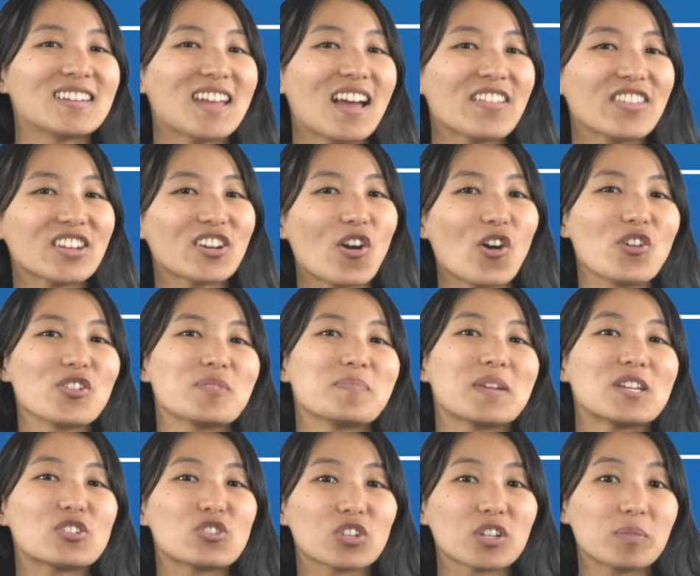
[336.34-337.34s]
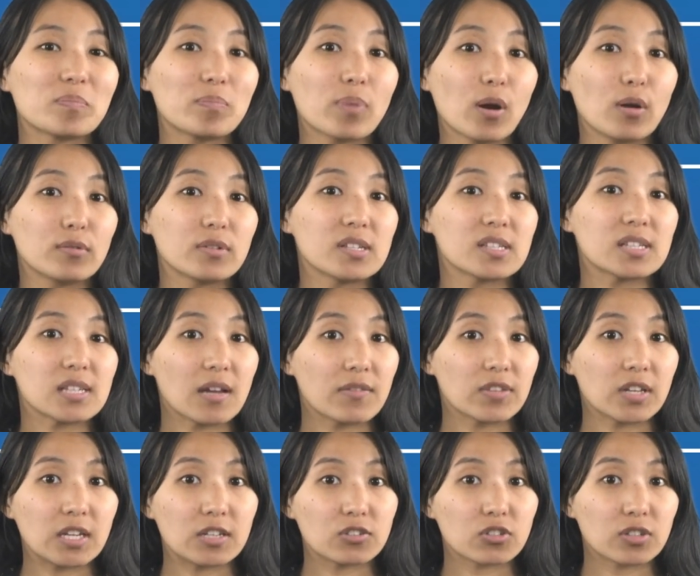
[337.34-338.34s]
Now that all the major components of
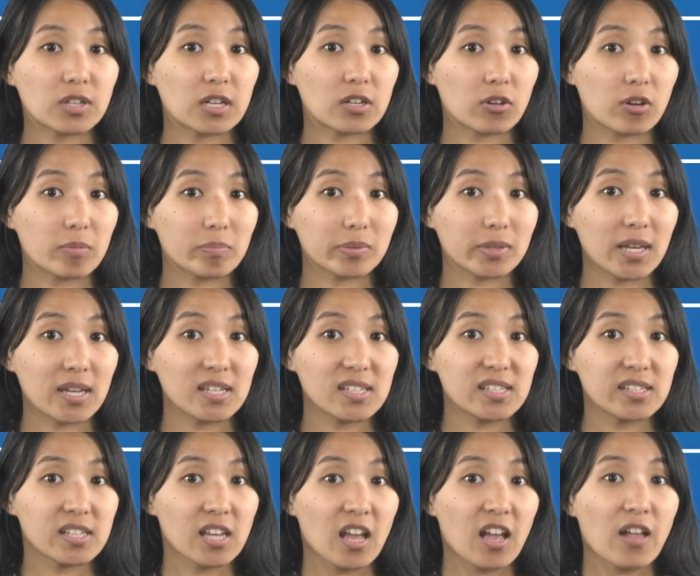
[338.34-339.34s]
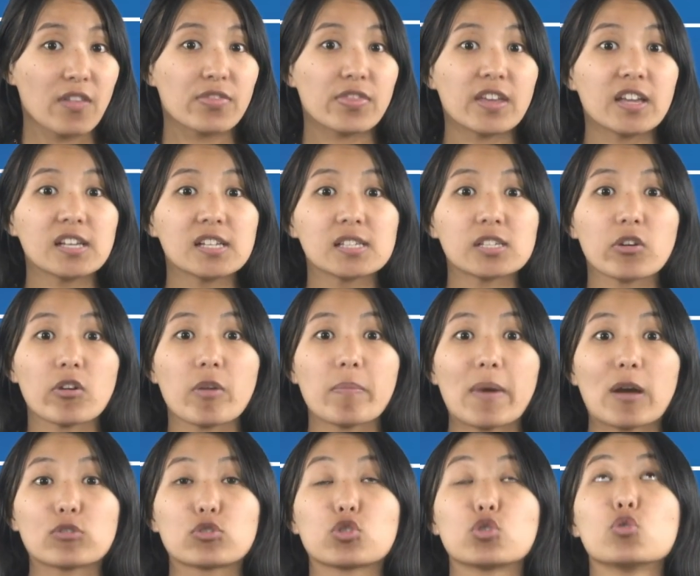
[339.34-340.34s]
the internet are in place, things are
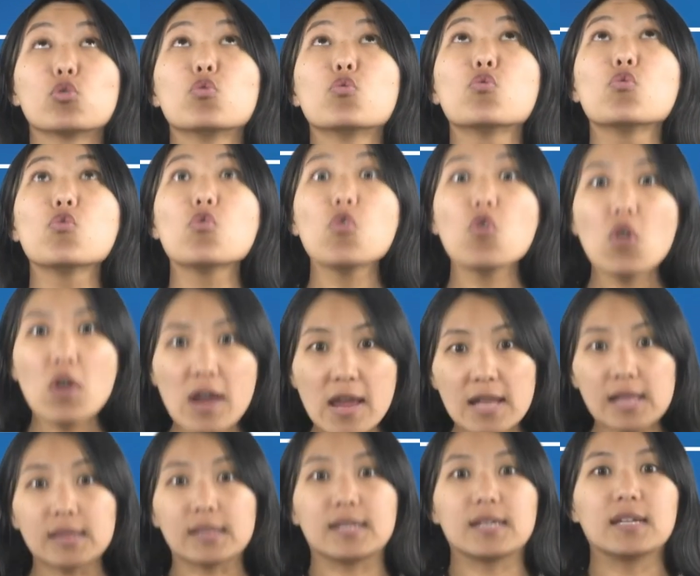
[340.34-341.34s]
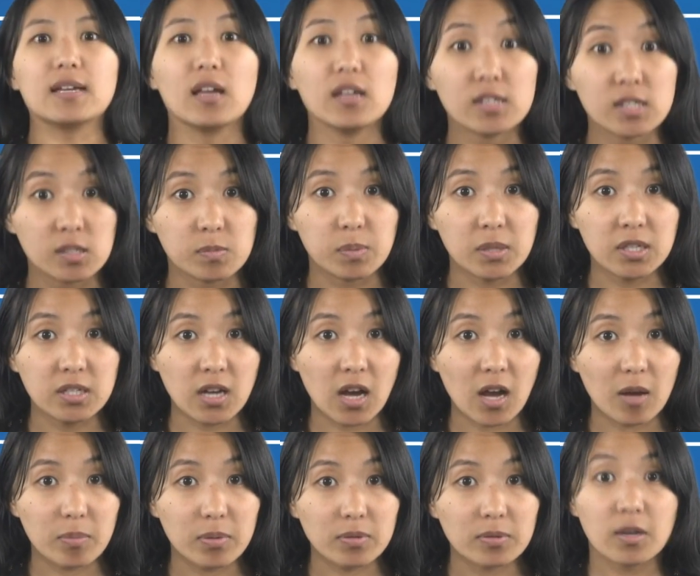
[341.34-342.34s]
about to really speed
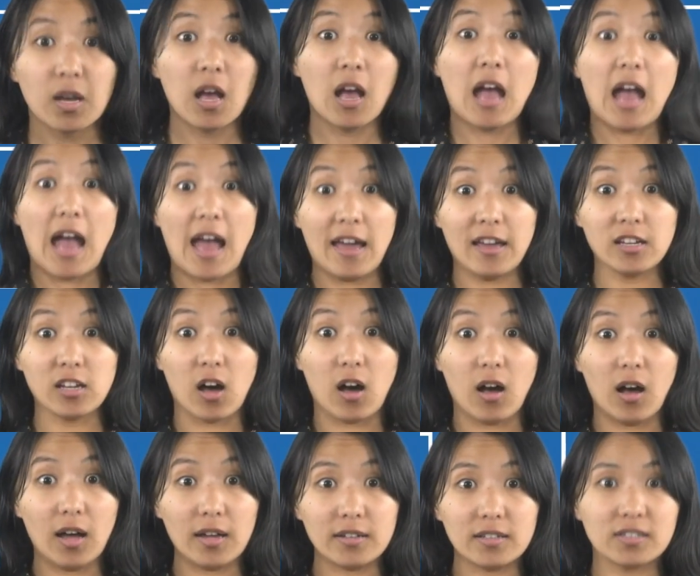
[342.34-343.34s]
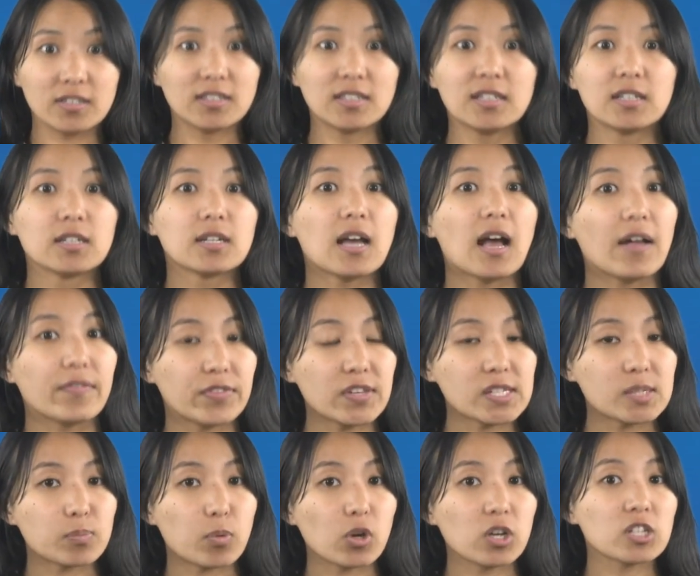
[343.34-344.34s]
up. Hang on! At
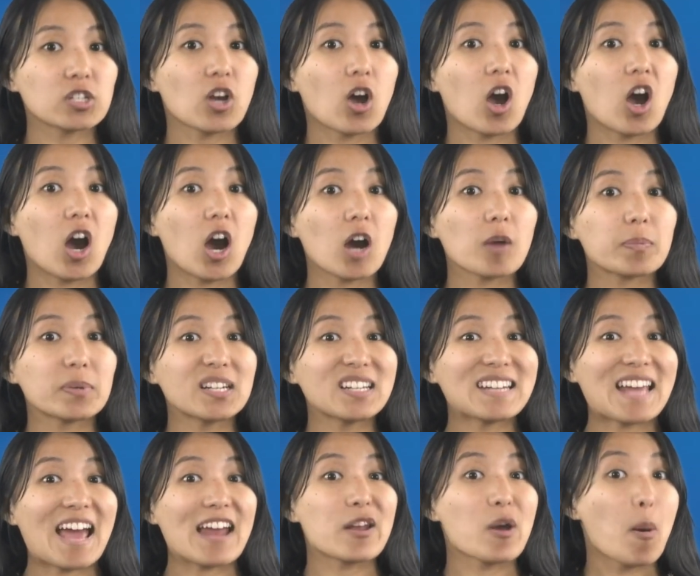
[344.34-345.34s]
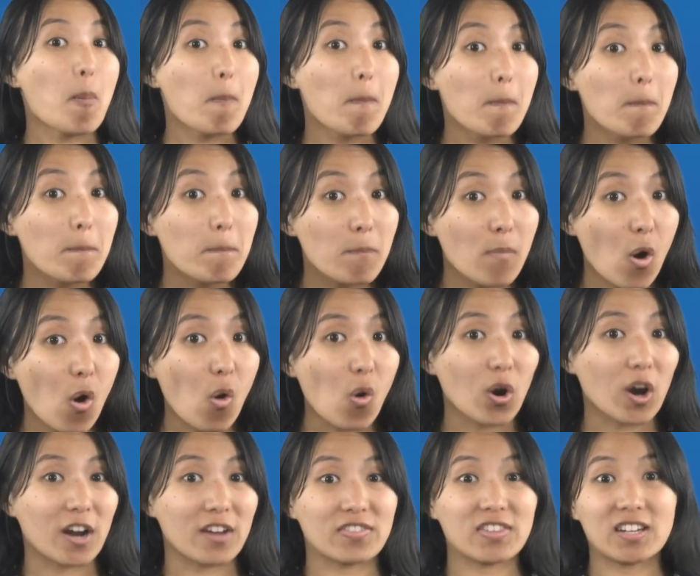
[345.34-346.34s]
this point, ARPANET had
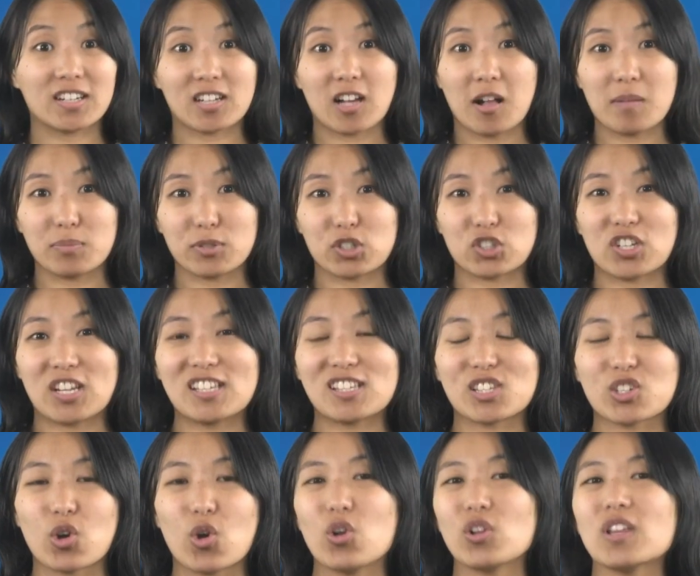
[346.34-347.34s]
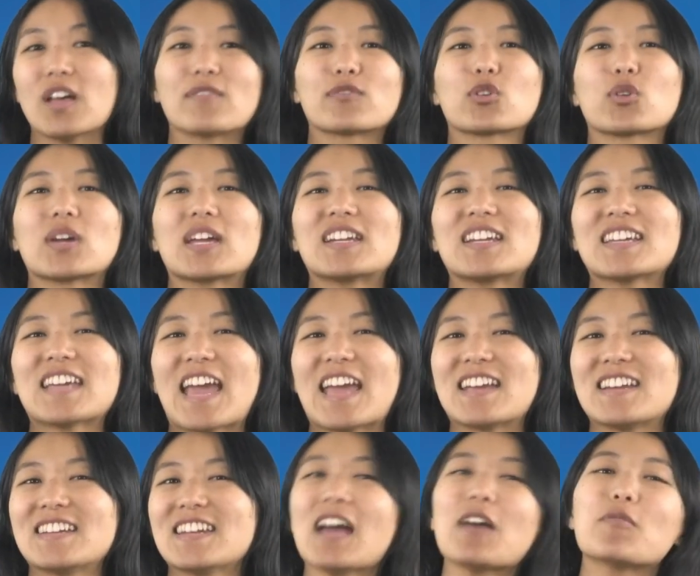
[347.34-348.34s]
more than accomplished its goal of creating
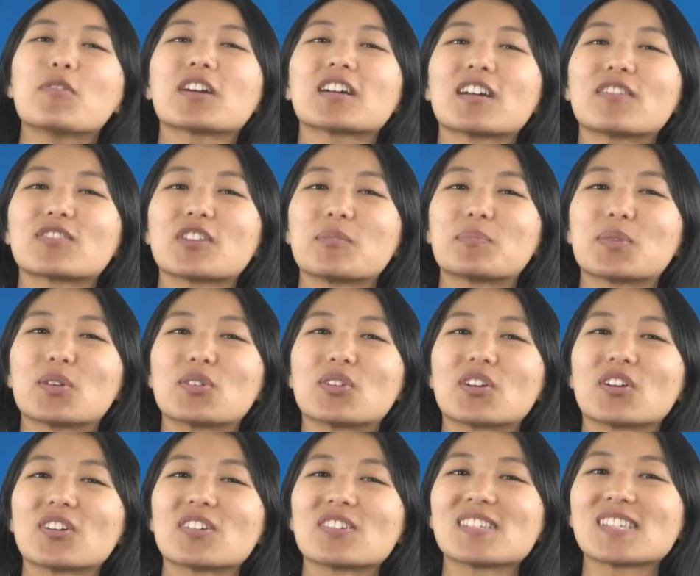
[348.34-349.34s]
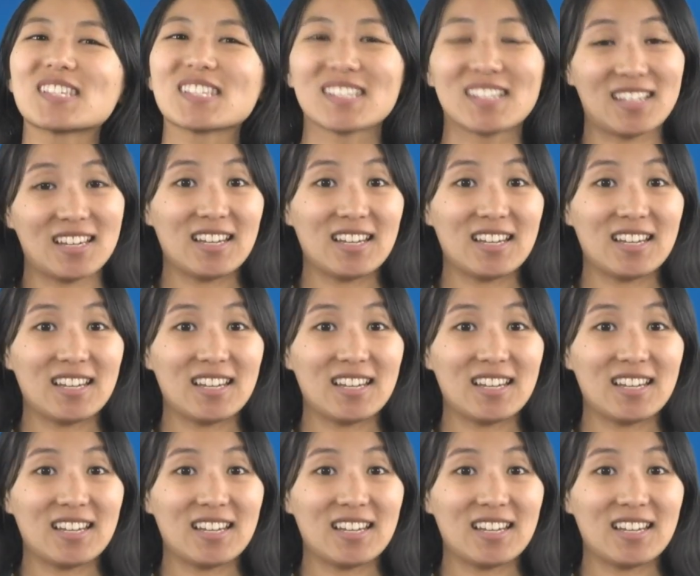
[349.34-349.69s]
a network of computers.